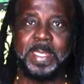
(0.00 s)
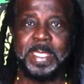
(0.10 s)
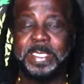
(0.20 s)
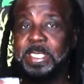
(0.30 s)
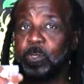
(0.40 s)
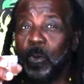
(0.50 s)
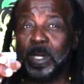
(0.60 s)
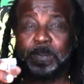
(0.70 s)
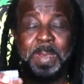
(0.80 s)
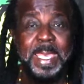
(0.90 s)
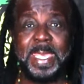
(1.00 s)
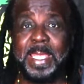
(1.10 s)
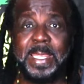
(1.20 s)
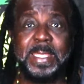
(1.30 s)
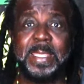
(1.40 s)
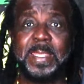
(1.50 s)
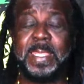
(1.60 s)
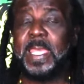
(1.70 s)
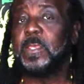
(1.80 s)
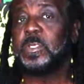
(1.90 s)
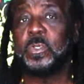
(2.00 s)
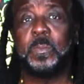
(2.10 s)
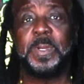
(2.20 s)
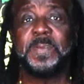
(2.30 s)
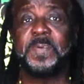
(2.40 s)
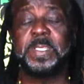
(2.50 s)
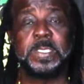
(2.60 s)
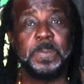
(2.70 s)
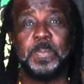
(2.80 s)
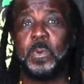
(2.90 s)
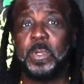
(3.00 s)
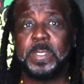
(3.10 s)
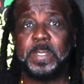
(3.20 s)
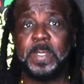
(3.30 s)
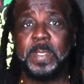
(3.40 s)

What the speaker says: This is towards my healing. Thank you so much for the support.